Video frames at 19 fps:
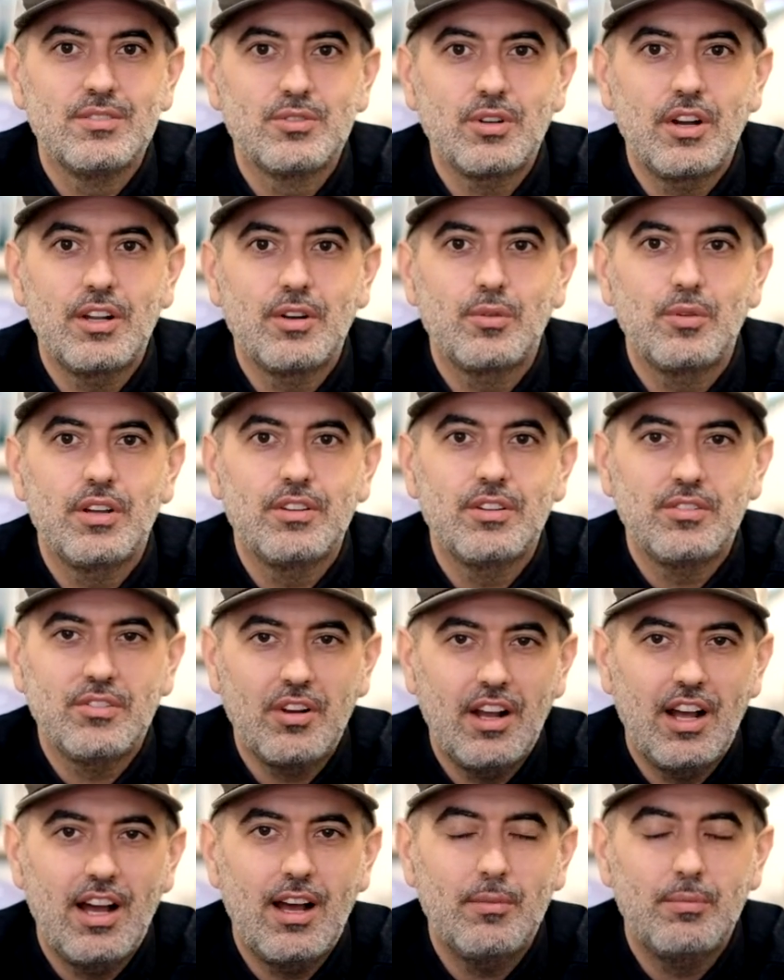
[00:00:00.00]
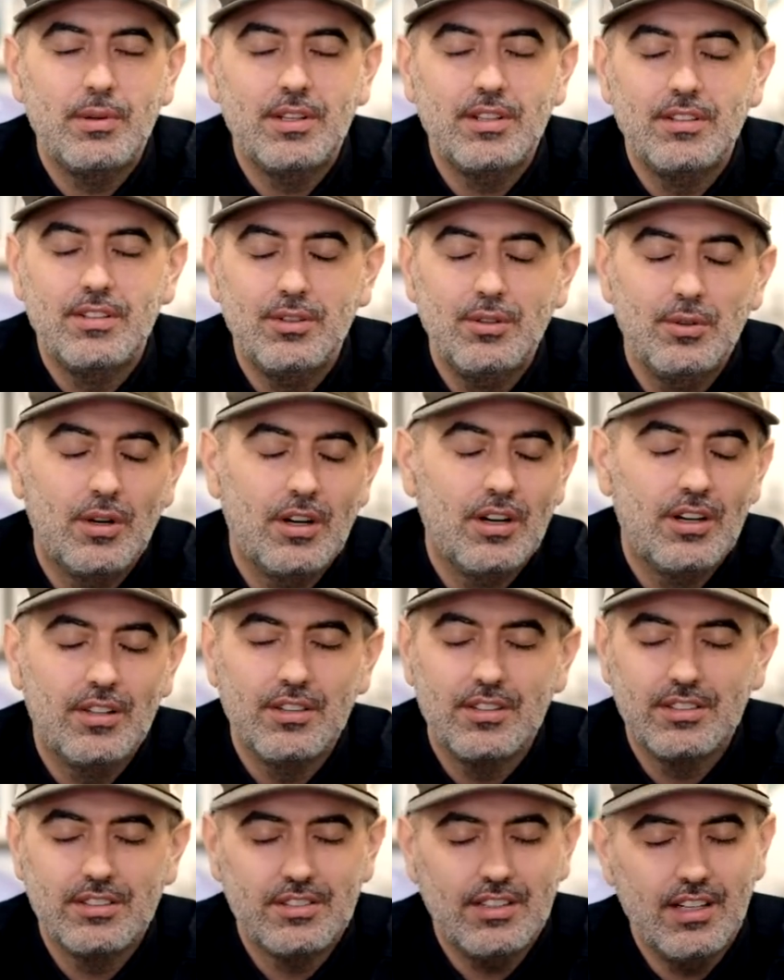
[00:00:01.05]
trying to run the shop and do all
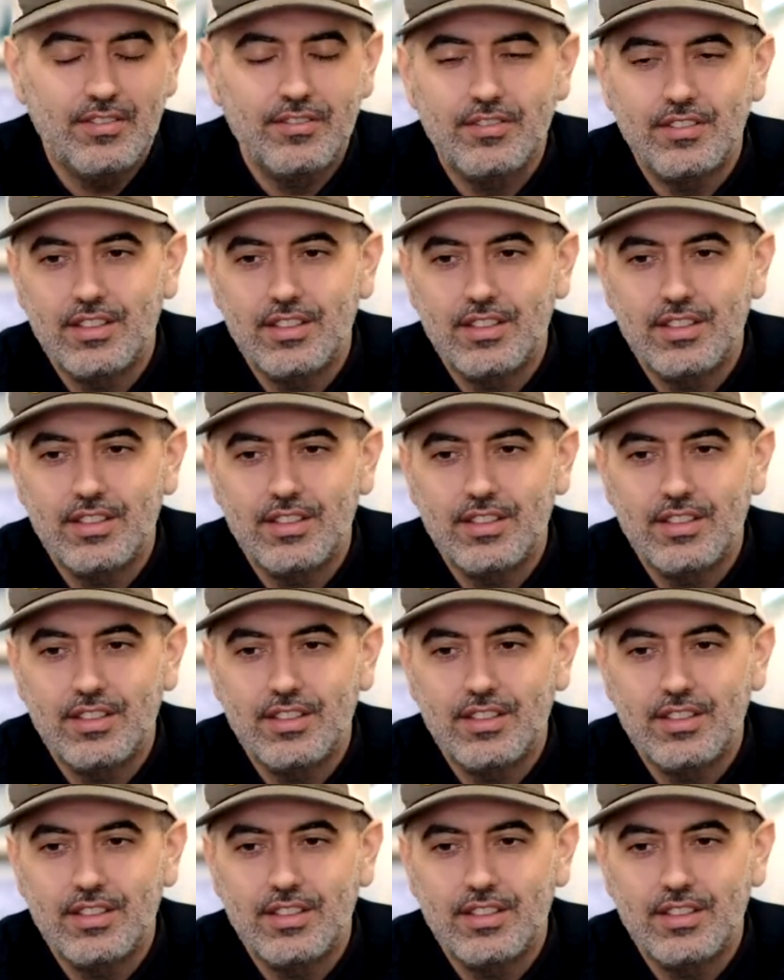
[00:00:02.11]
the stuff